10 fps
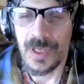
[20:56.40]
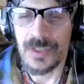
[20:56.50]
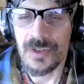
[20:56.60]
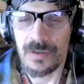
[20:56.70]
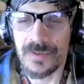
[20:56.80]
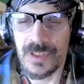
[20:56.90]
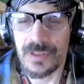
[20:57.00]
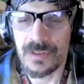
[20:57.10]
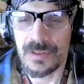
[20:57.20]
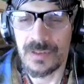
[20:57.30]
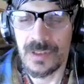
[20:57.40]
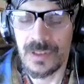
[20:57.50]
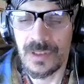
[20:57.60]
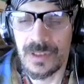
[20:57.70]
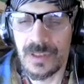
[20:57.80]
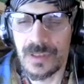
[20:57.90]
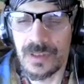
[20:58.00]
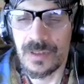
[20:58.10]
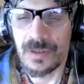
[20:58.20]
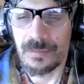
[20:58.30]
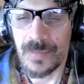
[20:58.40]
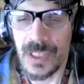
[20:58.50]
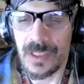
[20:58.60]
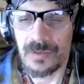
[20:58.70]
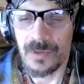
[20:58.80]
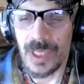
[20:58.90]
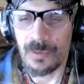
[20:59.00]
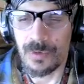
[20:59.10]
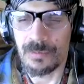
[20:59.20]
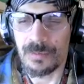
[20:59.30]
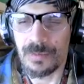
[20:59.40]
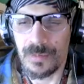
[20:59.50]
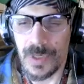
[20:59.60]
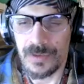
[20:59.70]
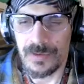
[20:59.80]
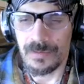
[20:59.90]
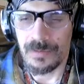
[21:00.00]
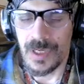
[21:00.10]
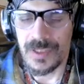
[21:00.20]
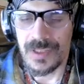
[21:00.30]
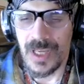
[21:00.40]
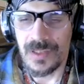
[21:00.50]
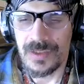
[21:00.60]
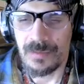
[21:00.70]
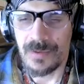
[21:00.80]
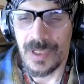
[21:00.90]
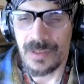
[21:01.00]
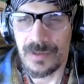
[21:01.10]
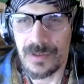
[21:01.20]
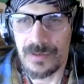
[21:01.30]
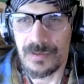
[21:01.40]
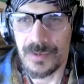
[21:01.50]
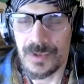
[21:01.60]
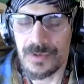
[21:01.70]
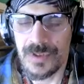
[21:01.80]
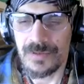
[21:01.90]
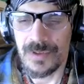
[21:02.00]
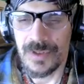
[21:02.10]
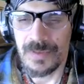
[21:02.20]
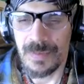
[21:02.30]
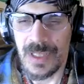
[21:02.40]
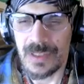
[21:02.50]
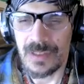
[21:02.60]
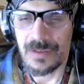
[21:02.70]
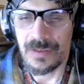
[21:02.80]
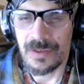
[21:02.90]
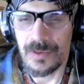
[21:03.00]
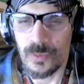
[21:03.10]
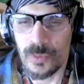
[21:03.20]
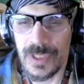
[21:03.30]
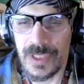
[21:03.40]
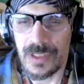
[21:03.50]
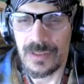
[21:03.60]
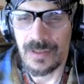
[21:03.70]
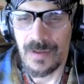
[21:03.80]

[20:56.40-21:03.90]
It's our vehicle. Meaning, like when you want to say something, you speak it, you will it.